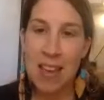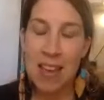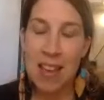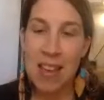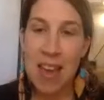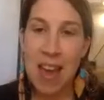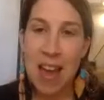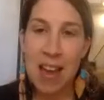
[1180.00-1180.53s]

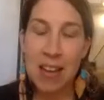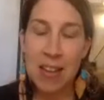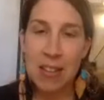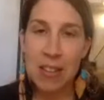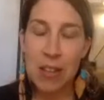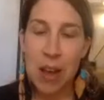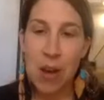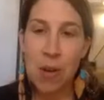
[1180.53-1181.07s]
Yeah,
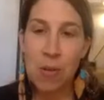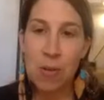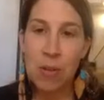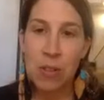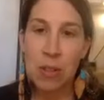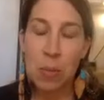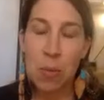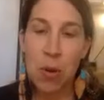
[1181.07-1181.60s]
so
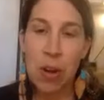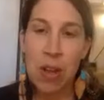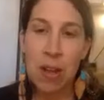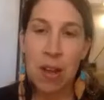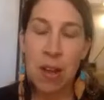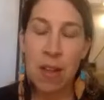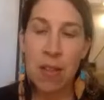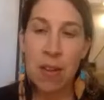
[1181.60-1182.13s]
supporting
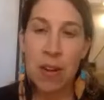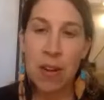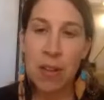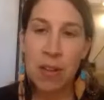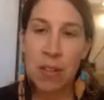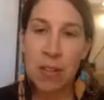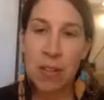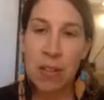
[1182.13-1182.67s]

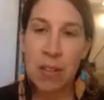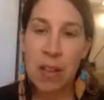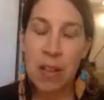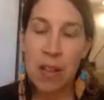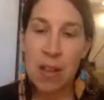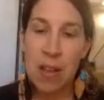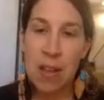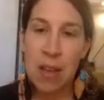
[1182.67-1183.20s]
others
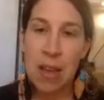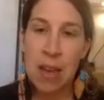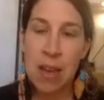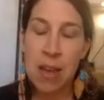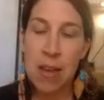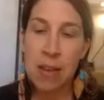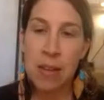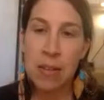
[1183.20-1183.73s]

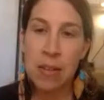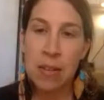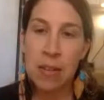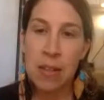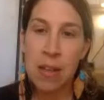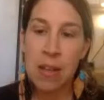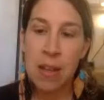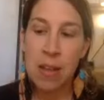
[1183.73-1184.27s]
and
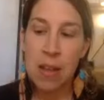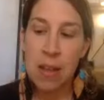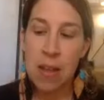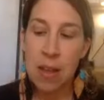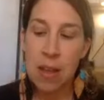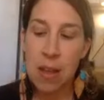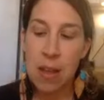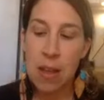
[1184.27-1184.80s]

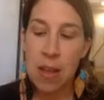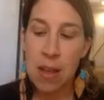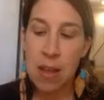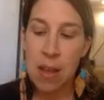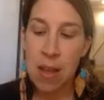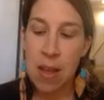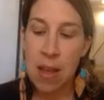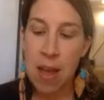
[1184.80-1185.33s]

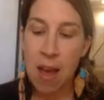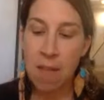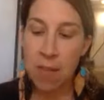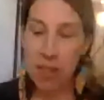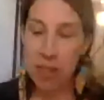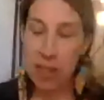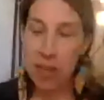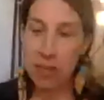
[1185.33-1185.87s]

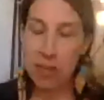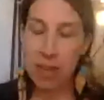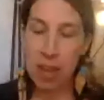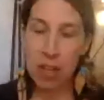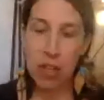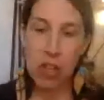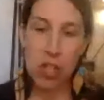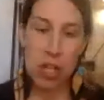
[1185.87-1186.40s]
having the
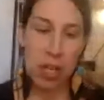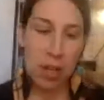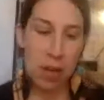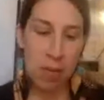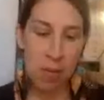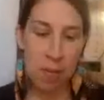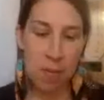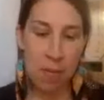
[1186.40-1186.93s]

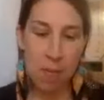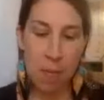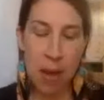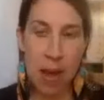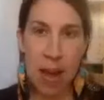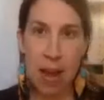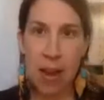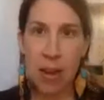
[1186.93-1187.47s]
intention
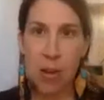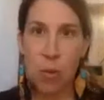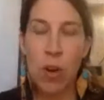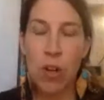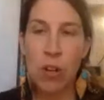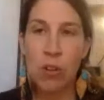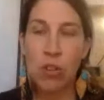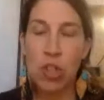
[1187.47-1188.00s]
behind
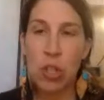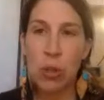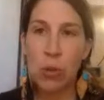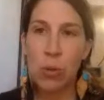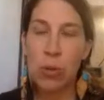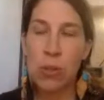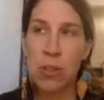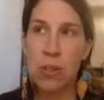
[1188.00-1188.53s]
whatever word
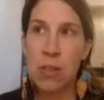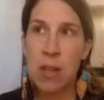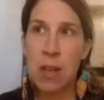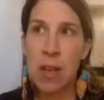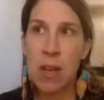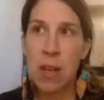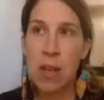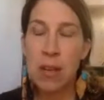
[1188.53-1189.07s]
you
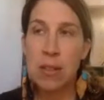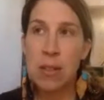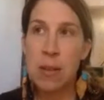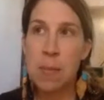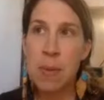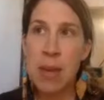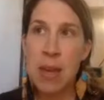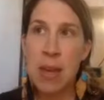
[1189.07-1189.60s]
choose
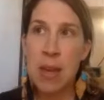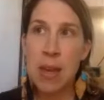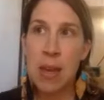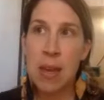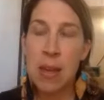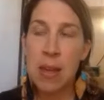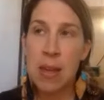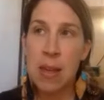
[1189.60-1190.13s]
to
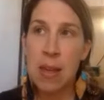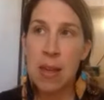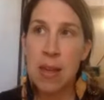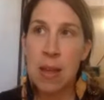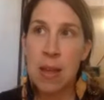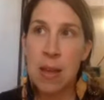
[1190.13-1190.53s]
be